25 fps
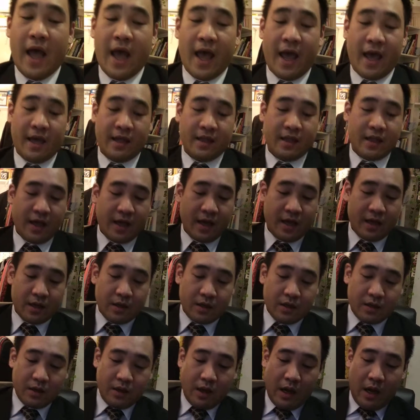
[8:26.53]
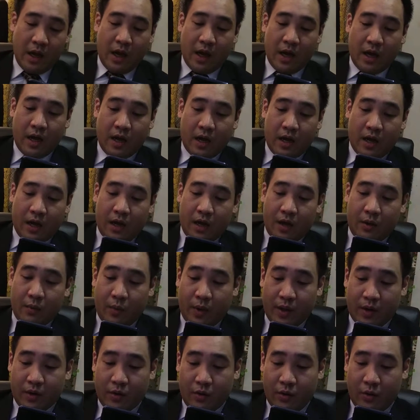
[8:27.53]
And then,
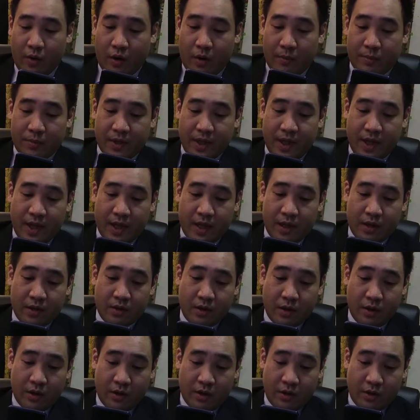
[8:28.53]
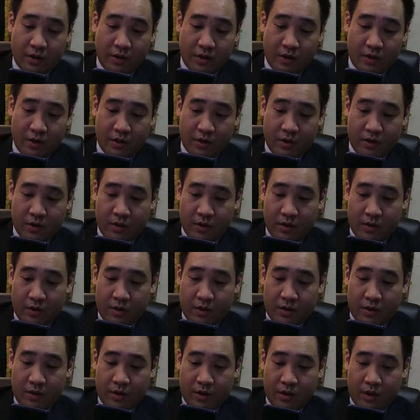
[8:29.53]
when you are playing the,
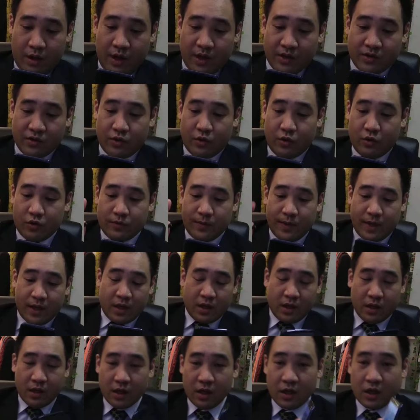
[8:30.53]
excuse me.